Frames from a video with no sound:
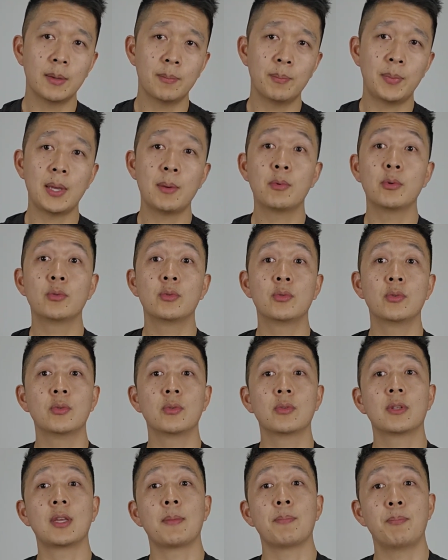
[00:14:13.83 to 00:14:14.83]
and people
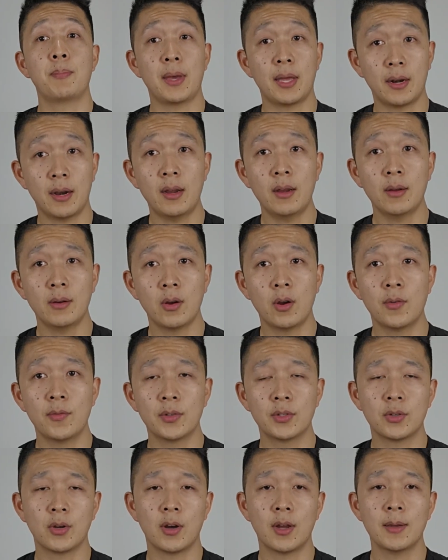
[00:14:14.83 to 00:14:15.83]
do get better
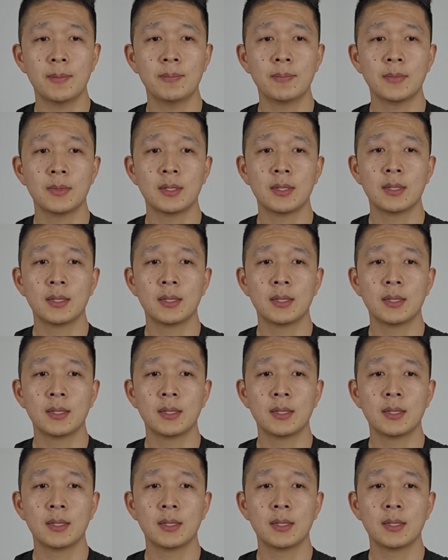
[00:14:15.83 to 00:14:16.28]
over time.